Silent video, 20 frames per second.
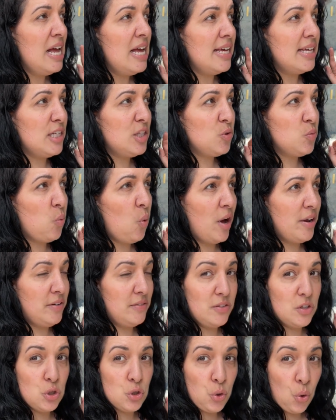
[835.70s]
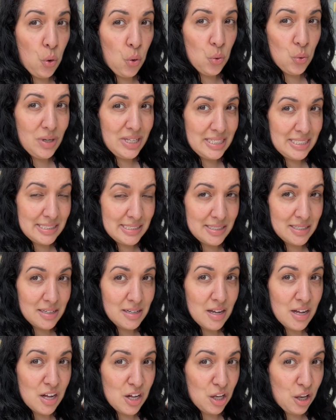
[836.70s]
is one of the tallest
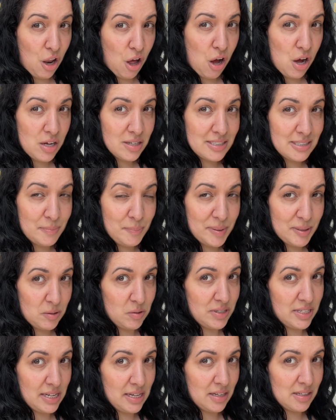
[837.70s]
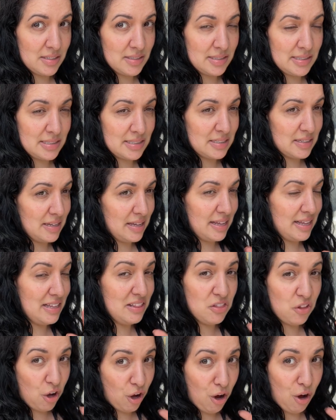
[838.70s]
glass buildings
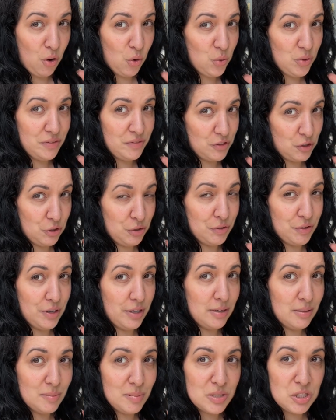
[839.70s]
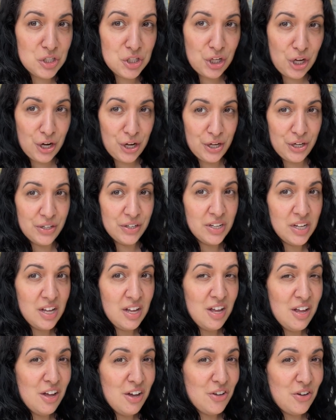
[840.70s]
in the whole of Europe. So
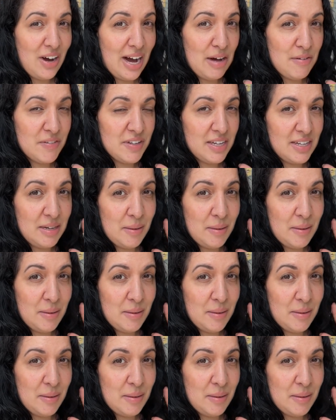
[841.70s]
you're having an